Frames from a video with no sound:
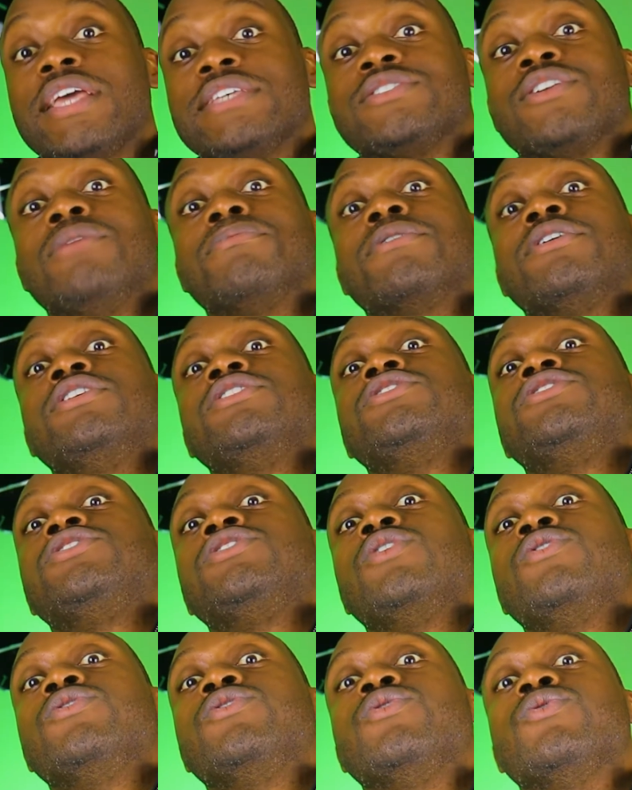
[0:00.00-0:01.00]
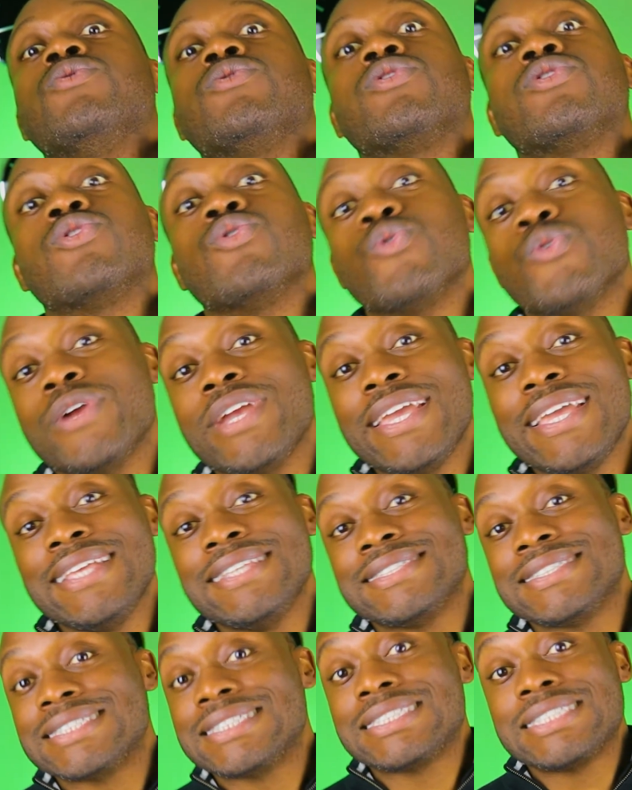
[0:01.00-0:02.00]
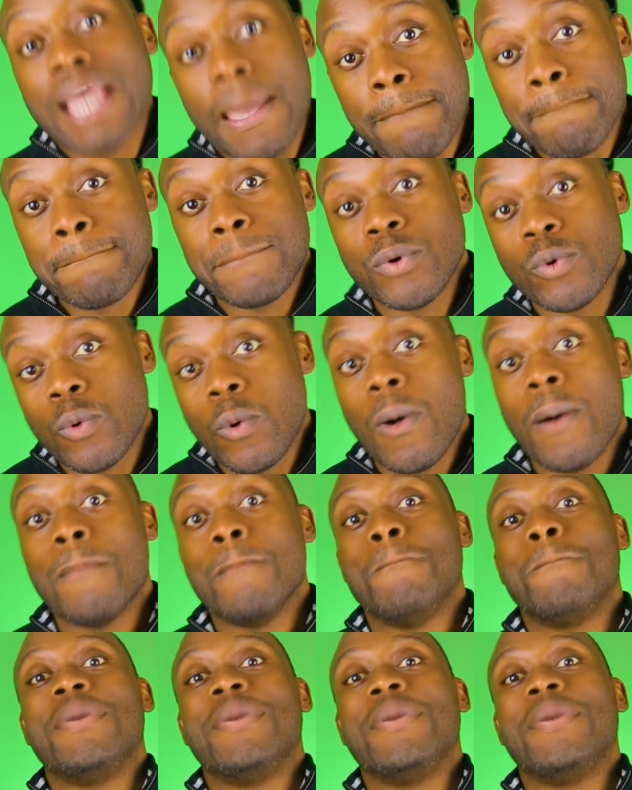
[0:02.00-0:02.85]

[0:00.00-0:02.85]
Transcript: so I'm gonna show you 3 simple